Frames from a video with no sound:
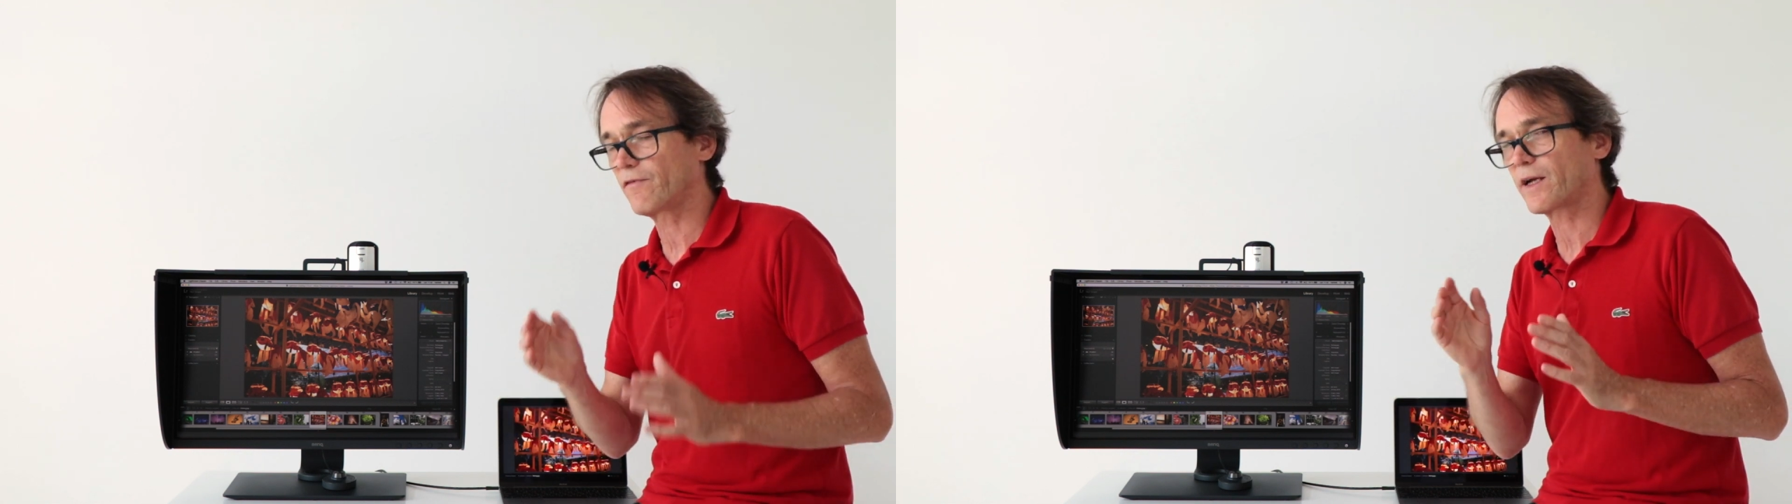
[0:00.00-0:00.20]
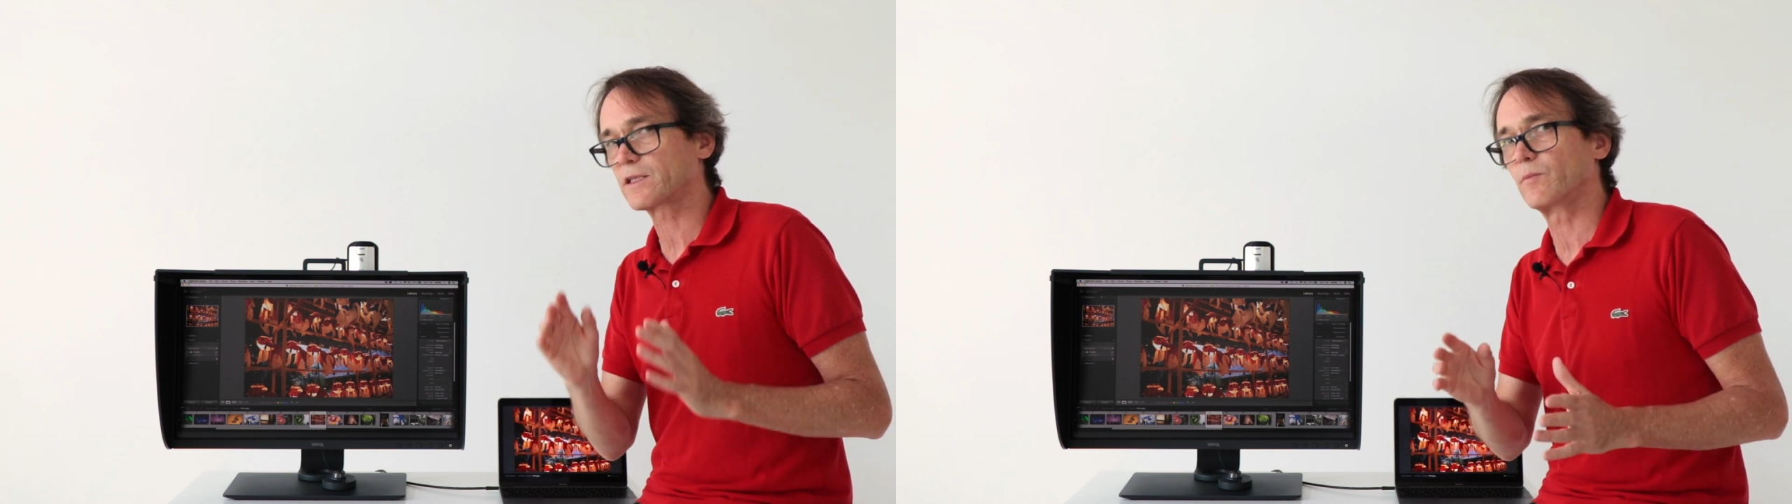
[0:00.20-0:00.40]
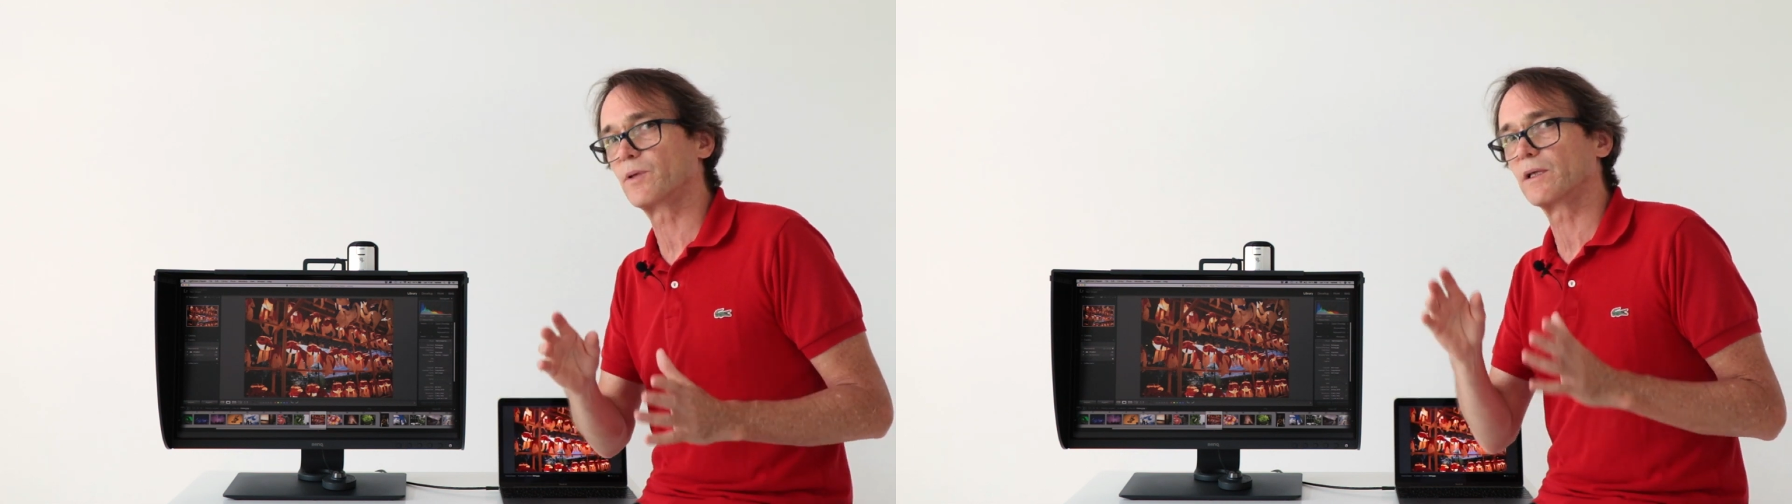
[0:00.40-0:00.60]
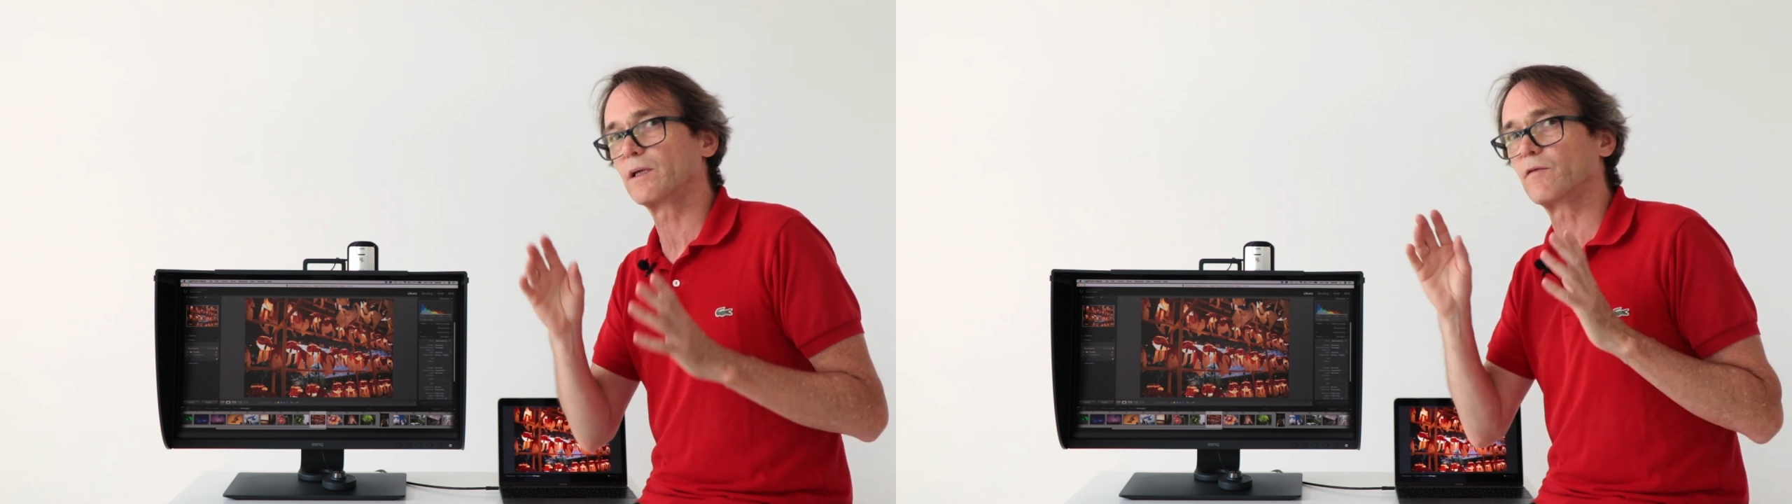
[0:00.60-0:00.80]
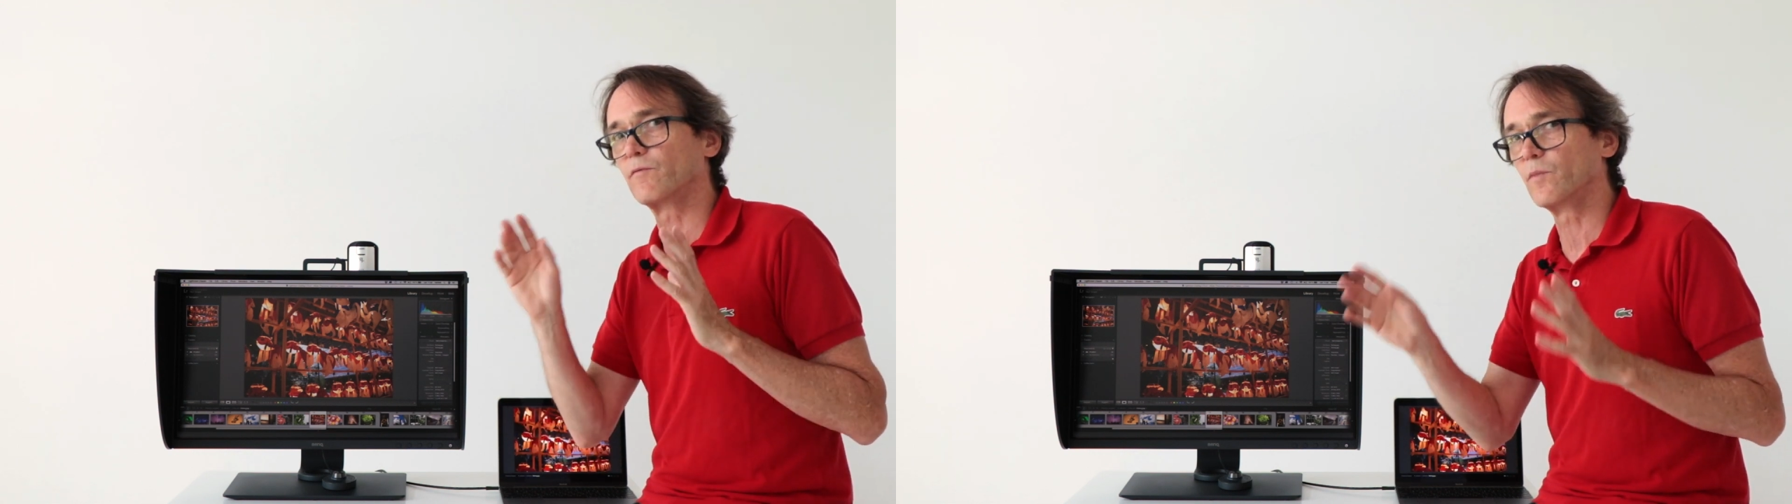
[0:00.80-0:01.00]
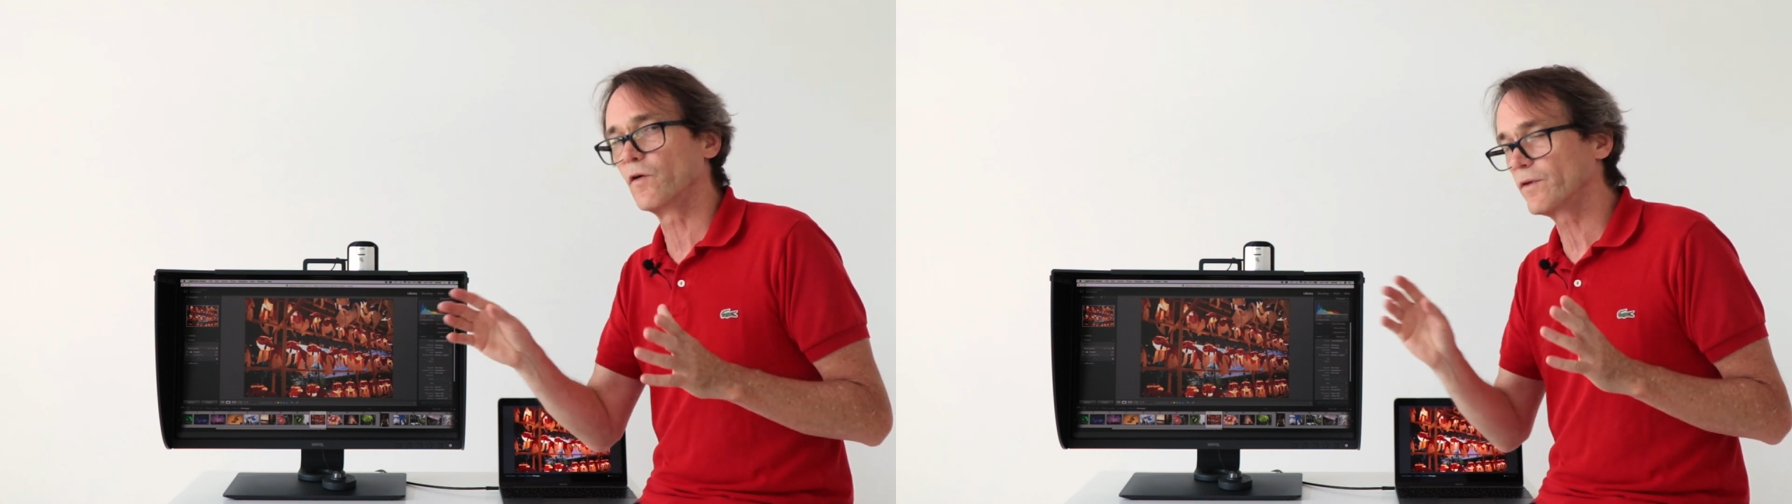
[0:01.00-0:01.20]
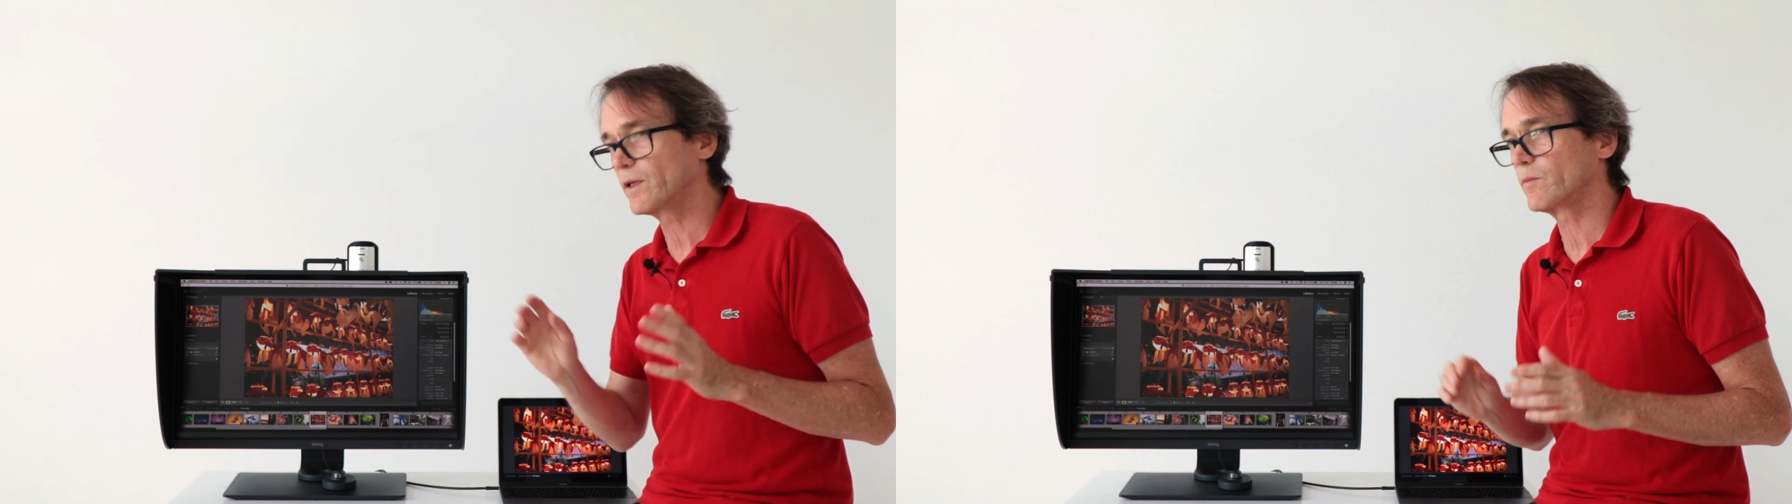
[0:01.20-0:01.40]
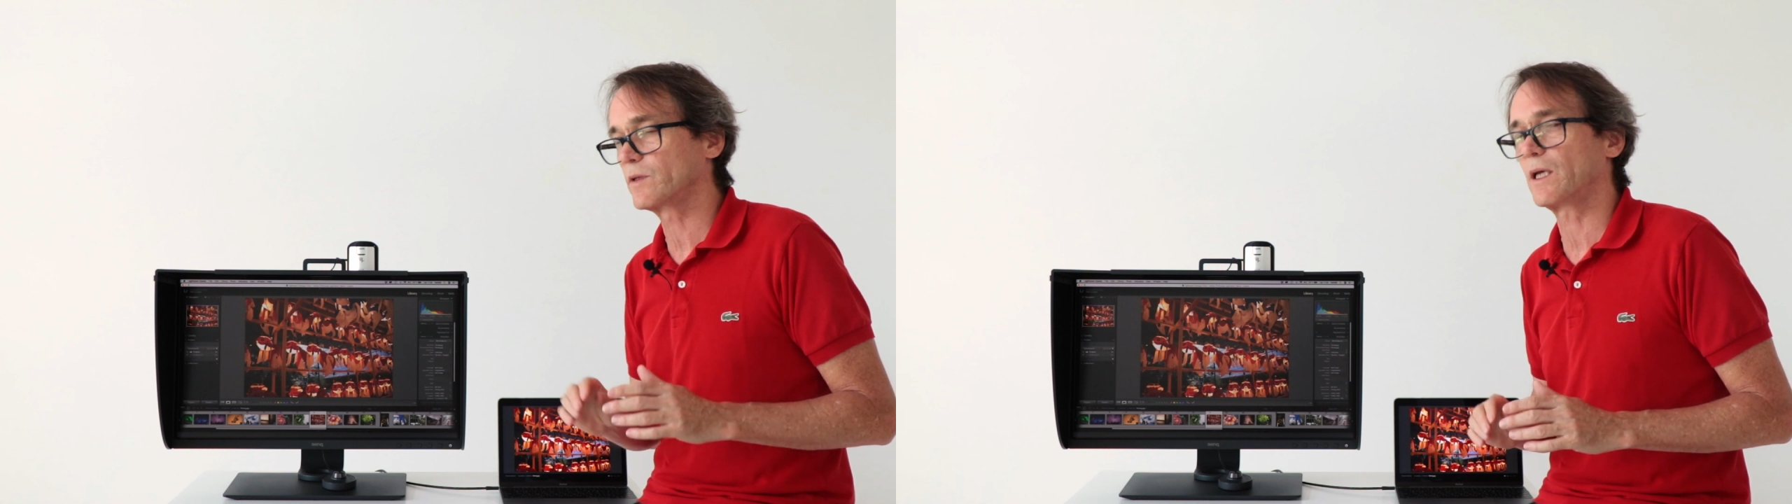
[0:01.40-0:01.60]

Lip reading: flexibility of moving them